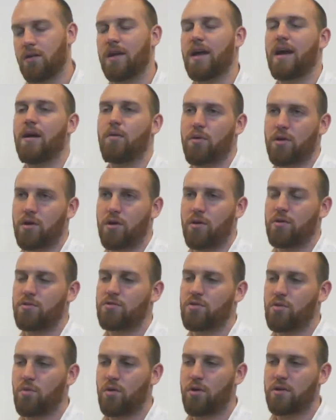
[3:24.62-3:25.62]
Yeah, we're going
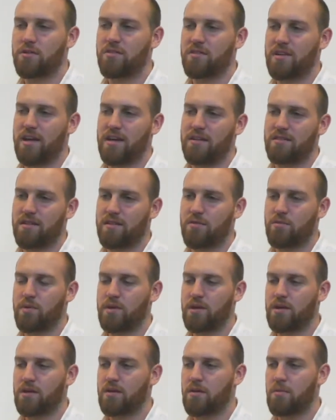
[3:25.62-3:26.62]
towards that
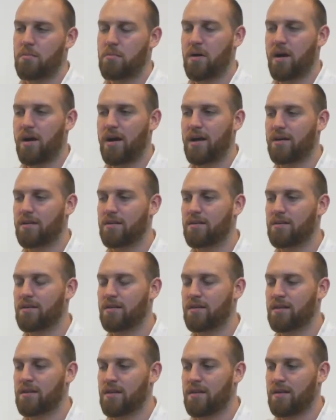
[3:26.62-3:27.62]
we combine
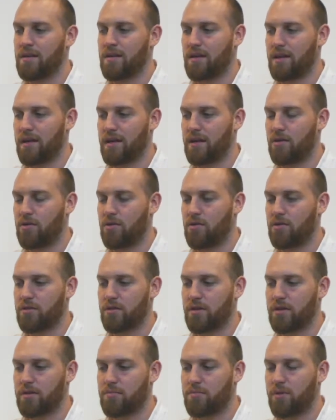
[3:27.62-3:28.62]
like all
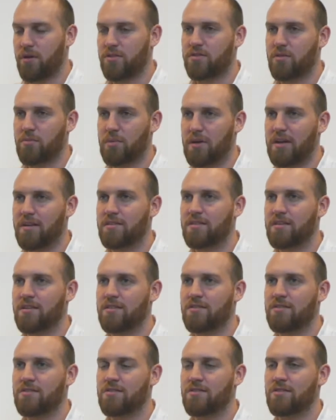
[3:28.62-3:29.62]
the
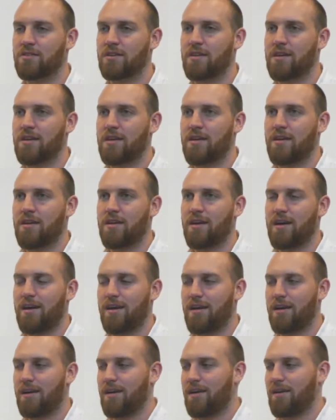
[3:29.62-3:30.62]
possibilities
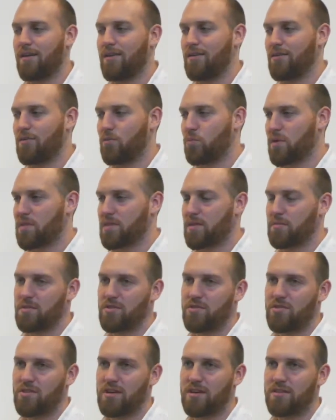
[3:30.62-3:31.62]
with the
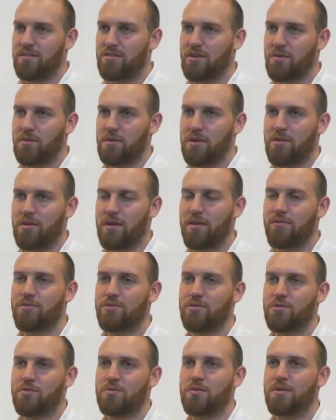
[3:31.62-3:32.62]
machine, so we don't have
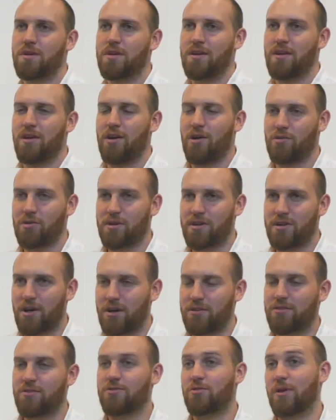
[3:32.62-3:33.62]
to only
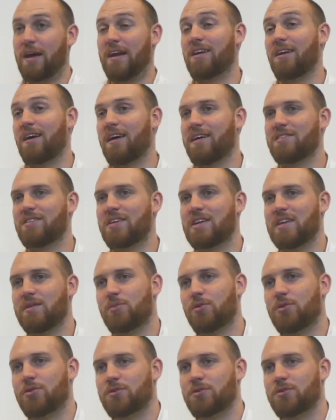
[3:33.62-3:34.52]
cut straight lines anymore.